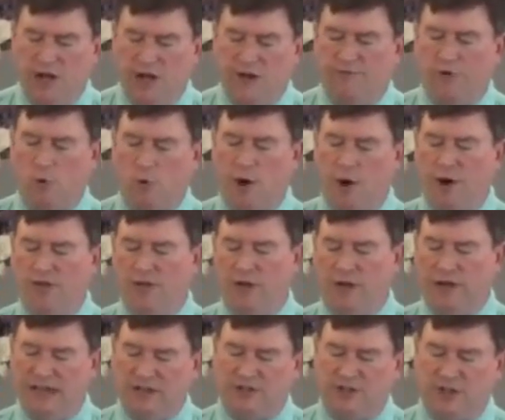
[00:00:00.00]
for one of the
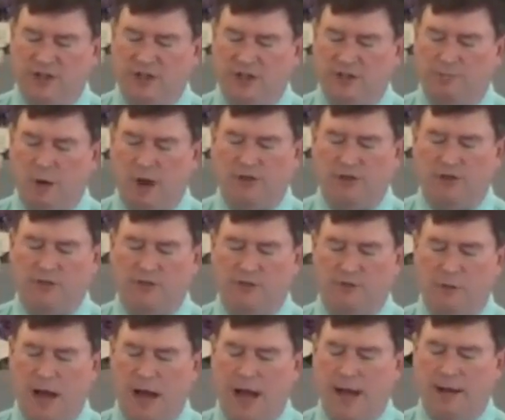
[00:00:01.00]
least of these brothers of
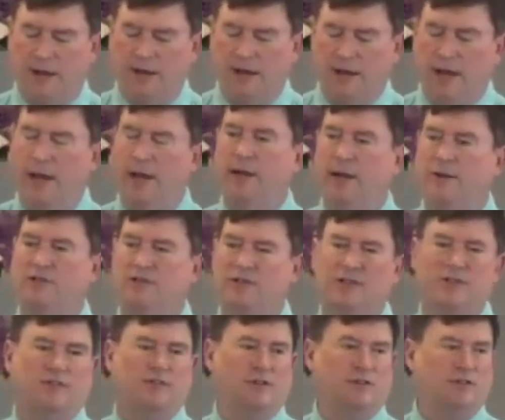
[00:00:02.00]
mine and
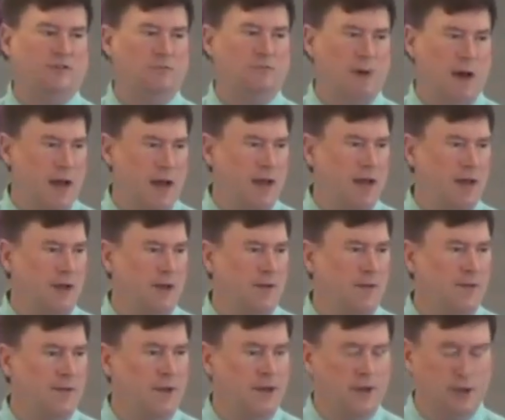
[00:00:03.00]
sisters of mine,
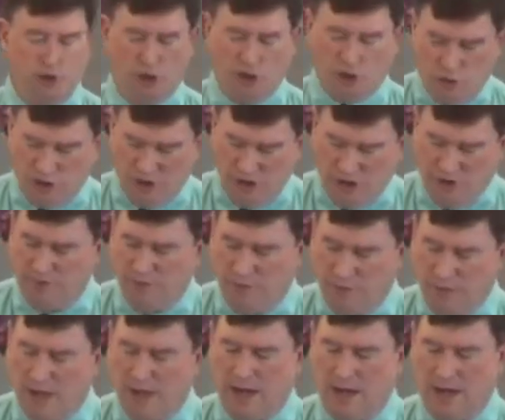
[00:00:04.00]
you did for
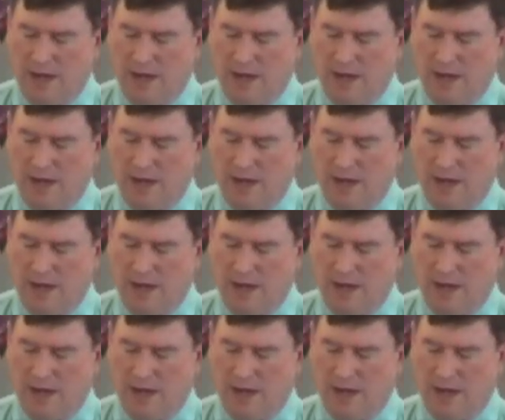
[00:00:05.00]
me.